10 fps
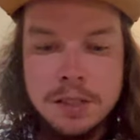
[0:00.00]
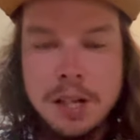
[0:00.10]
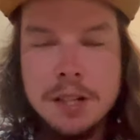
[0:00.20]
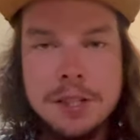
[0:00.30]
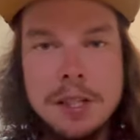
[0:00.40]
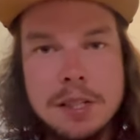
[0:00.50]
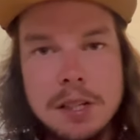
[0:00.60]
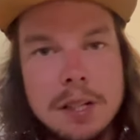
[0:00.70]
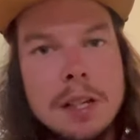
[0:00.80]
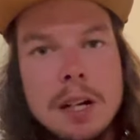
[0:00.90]

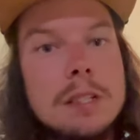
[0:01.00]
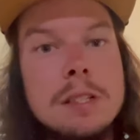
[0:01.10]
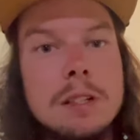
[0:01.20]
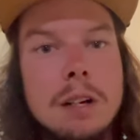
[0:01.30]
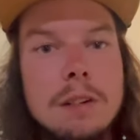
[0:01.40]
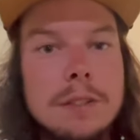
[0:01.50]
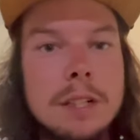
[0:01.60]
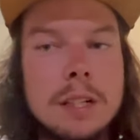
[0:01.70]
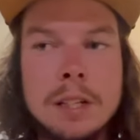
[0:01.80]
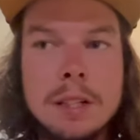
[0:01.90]
toxicity kind of took
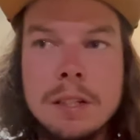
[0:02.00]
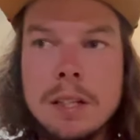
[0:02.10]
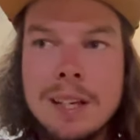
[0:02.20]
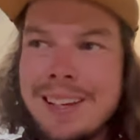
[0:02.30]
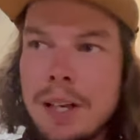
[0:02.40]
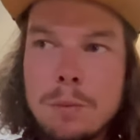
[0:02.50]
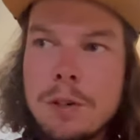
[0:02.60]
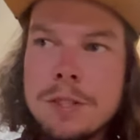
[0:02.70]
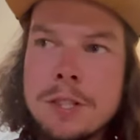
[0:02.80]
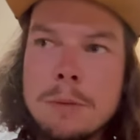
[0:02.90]
over, and it
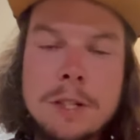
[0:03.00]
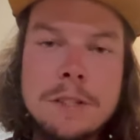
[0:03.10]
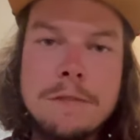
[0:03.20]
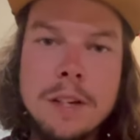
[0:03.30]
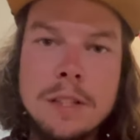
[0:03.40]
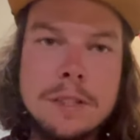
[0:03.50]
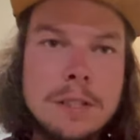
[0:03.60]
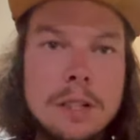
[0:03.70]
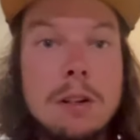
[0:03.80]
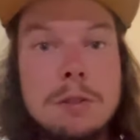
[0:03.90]
wasn't so much fun
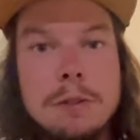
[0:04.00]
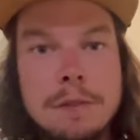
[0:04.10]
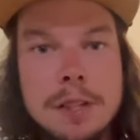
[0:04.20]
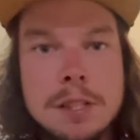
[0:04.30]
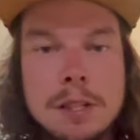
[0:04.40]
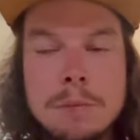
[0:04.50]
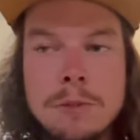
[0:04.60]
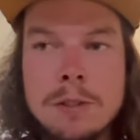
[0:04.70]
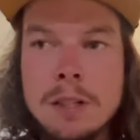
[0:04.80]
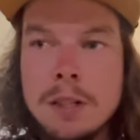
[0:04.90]
to go to events
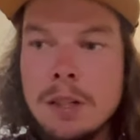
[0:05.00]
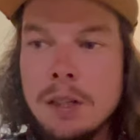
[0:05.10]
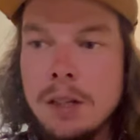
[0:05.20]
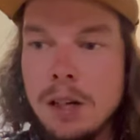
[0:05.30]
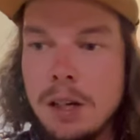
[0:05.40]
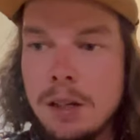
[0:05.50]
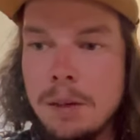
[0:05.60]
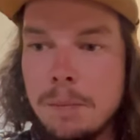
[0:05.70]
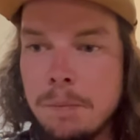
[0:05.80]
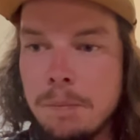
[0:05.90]
anymore.
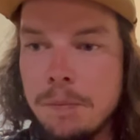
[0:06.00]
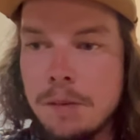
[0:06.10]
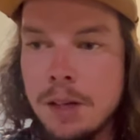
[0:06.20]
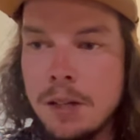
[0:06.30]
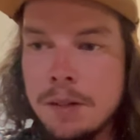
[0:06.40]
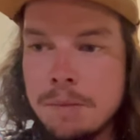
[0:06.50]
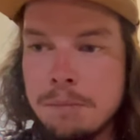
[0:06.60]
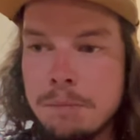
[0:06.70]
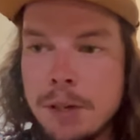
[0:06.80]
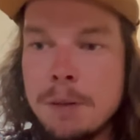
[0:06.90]

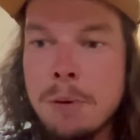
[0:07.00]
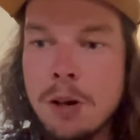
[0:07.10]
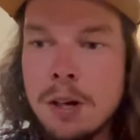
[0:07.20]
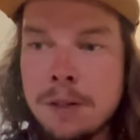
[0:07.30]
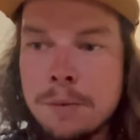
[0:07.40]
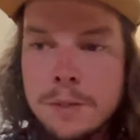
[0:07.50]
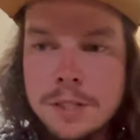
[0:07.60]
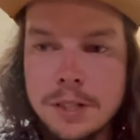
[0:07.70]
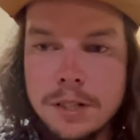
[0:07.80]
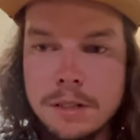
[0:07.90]
And Mid Pond
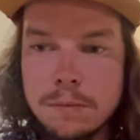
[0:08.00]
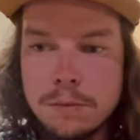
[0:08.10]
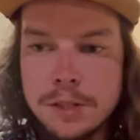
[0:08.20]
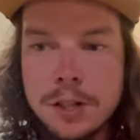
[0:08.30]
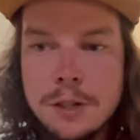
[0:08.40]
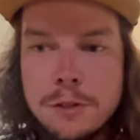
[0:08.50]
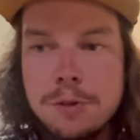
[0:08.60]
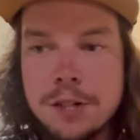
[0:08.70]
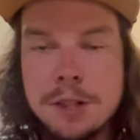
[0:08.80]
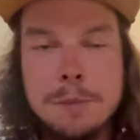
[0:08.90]
was a
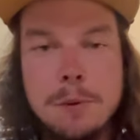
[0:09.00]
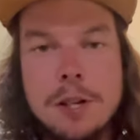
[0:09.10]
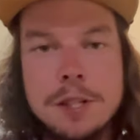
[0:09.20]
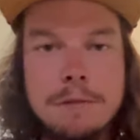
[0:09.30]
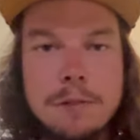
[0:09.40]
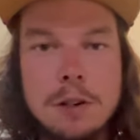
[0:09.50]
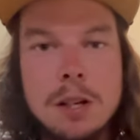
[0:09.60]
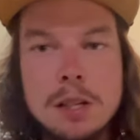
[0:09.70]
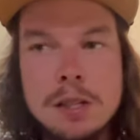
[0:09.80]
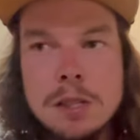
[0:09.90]
huge inspiration for
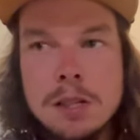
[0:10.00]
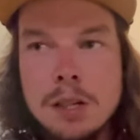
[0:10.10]
us,